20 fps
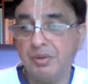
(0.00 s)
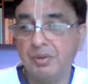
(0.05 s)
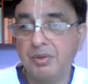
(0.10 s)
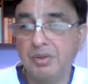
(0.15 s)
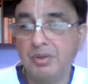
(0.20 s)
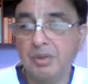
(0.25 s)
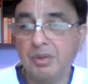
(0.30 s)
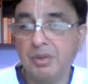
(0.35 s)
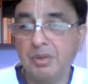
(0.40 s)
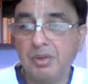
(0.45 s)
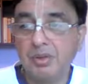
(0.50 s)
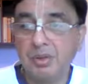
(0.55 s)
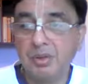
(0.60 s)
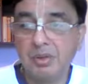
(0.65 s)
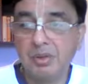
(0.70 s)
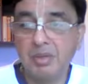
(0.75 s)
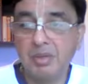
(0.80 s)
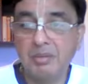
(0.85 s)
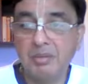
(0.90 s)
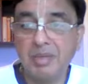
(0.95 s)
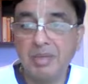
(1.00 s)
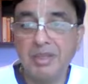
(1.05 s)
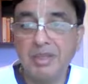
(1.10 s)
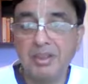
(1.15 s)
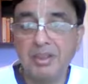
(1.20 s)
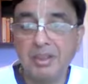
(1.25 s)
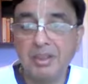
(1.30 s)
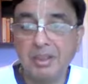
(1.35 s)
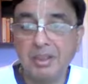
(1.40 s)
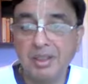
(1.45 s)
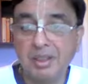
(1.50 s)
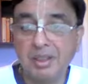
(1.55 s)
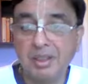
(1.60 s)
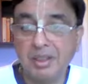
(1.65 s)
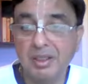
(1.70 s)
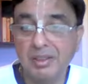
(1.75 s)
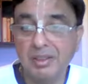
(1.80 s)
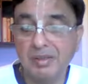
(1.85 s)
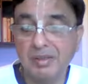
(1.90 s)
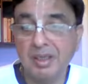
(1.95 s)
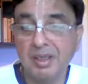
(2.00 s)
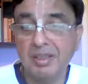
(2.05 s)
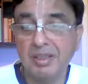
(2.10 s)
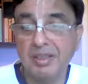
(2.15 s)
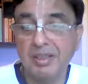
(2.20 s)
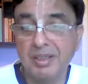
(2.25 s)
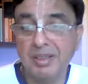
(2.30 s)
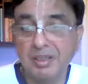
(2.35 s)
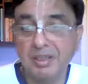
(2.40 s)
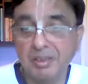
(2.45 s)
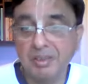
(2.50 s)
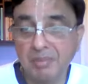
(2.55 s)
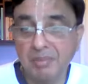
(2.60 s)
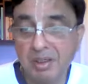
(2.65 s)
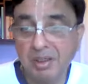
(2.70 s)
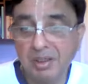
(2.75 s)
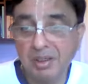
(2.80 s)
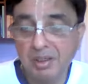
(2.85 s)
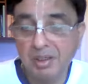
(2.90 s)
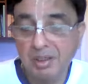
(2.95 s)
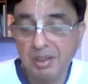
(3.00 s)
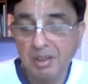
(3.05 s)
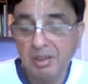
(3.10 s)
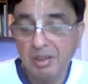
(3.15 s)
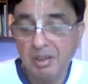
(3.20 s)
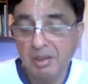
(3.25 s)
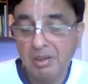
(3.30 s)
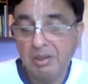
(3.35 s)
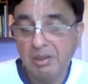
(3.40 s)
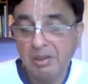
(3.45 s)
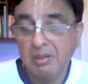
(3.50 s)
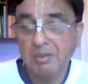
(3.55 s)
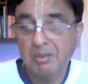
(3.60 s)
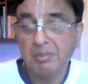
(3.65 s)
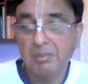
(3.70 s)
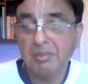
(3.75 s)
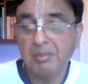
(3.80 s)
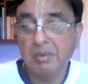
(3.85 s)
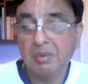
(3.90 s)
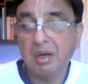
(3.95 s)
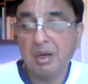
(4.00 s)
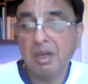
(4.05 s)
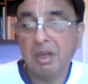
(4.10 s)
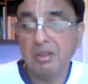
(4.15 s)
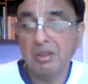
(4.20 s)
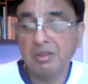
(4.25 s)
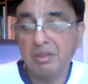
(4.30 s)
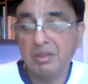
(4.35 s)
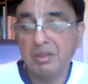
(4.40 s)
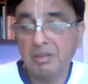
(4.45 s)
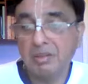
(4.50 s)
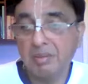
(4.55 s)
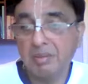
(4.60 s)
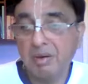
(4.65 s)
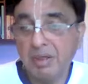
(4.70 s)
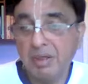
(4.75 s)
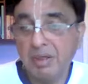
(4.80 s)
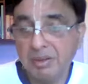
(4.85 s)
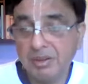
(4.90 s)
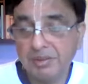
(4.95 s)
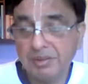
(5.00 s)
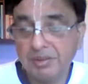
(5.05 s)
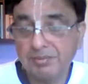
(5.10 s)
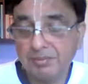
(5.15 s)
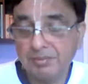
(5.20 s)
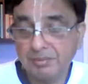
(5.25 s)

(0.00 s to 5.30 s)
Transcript: So this is amazing realization by Prahlad Maharaj.